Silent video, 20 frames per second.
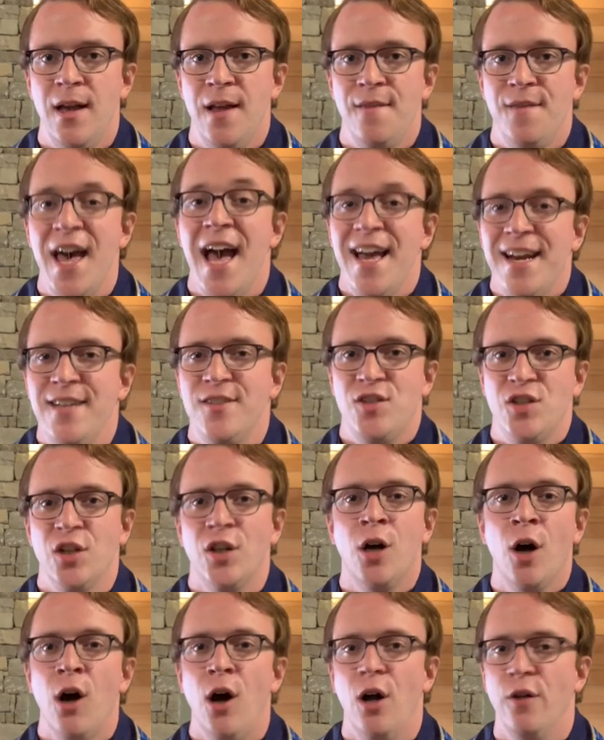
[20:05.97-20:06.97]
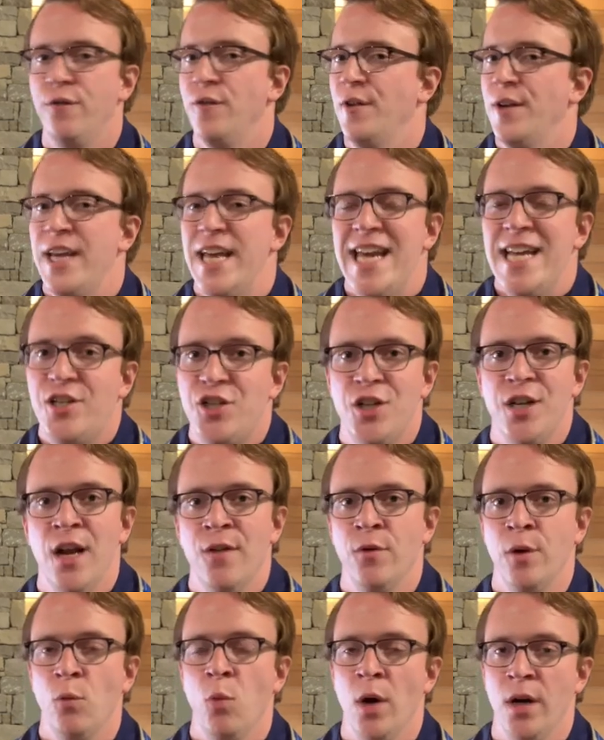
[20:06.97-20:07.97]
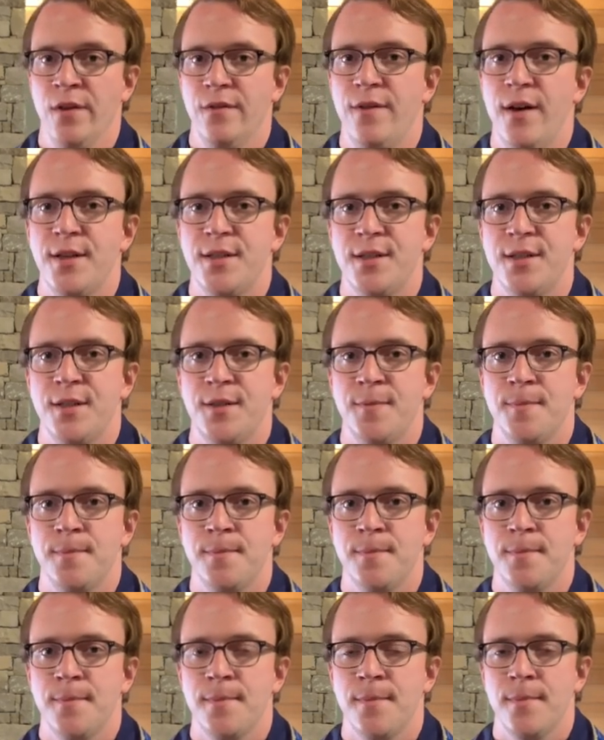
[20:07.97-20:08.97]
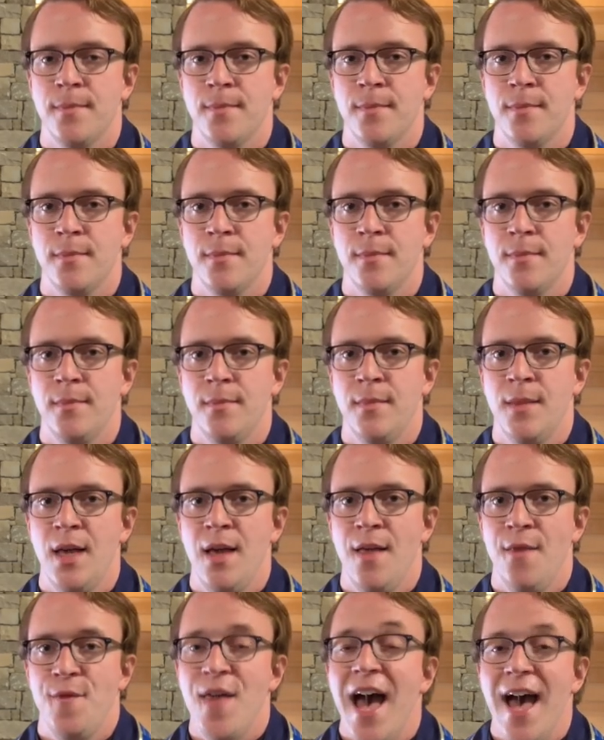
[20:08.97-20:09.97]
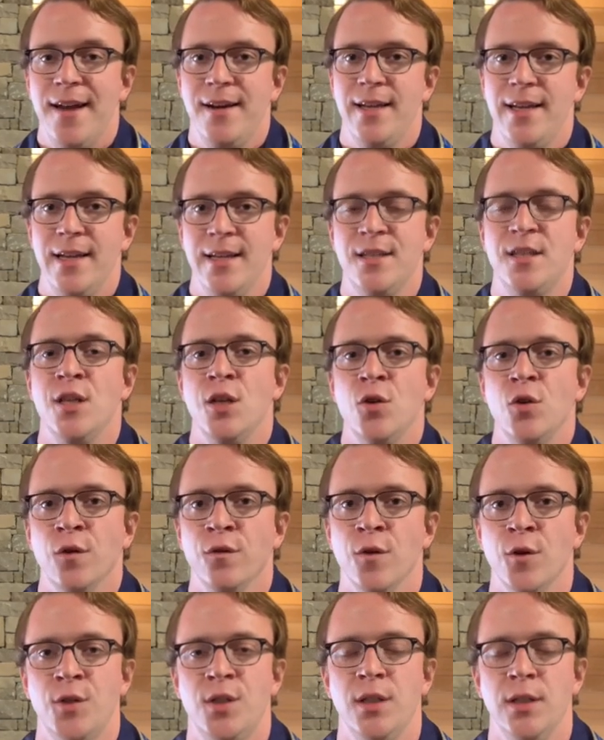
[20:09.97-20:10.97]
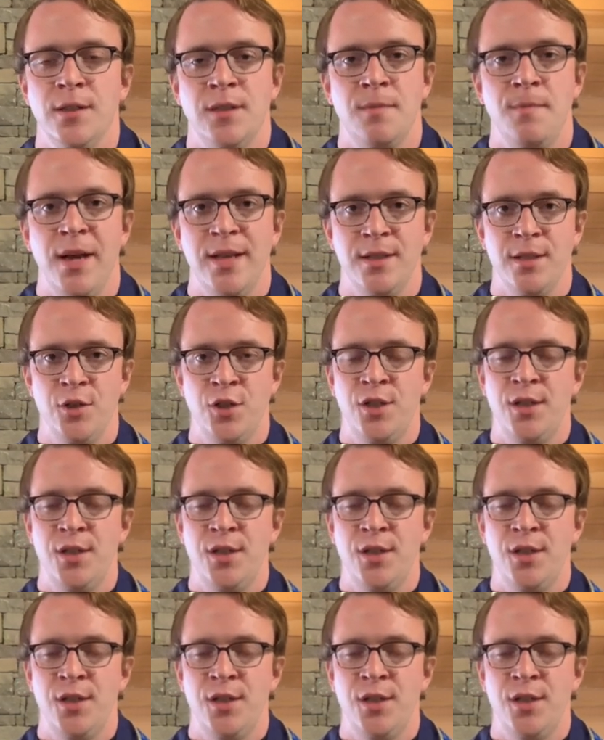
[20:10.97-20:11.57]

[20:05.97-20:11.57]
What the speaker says: That is the call for each and every one of us. That is the Universalist message